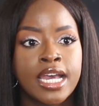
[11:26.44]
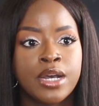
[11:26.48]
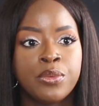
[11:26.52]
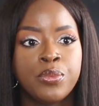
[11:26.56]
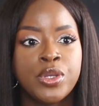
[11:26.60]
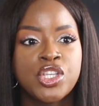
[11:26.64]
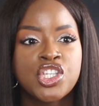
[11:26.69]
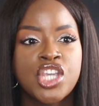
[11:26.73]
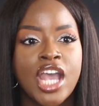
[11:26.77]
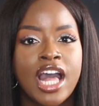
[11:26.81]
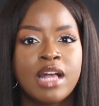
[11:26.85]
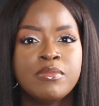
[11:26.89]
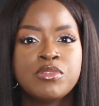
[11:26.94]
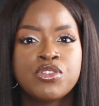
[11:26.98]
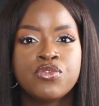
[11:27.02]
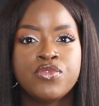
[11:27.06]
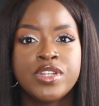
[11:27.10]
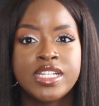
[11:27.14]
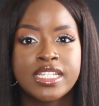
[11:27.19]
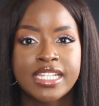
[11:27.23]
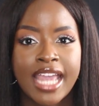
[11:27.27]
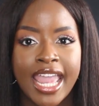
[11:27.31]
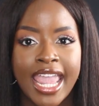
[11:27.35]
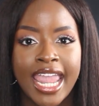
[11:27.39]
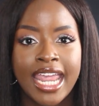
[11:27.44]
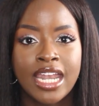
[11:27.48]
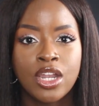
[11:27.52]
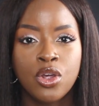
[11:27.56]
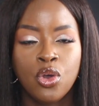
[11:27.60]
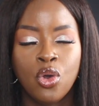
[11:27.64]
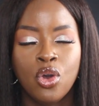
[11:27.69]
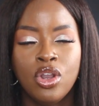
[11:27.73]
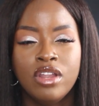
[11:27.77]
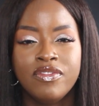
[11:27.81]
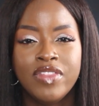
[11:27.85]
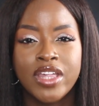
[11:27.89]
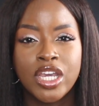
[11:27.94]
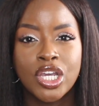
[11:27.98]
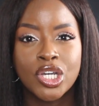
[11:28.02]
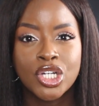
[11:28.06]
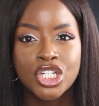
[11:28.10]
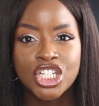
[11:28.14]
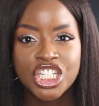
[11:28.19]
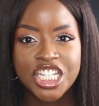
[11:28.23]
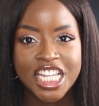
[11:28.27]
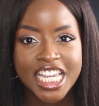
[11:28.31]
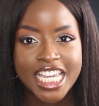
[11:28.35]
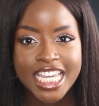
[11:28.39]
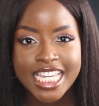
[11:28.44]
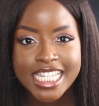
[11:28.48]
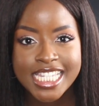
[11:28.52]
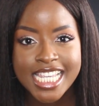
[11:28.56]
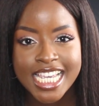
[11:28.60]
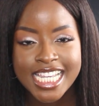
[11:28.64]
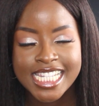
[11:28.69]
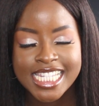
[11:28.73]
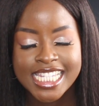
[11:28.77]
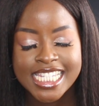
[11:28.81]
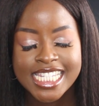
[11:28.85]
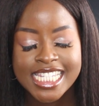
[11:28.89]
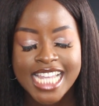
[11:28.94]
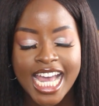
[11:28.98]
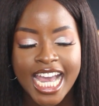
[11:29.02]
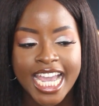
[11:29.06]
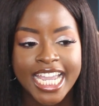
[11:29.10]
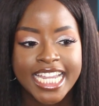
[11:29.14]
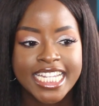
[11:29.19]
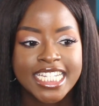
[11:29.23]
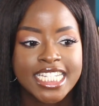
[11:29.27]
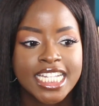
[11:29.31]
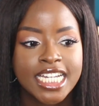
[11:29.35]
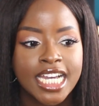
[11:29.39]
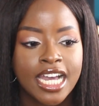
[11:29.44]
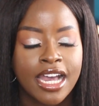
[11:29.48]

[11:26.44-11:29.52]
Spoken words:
which helps retain all of the goodies inside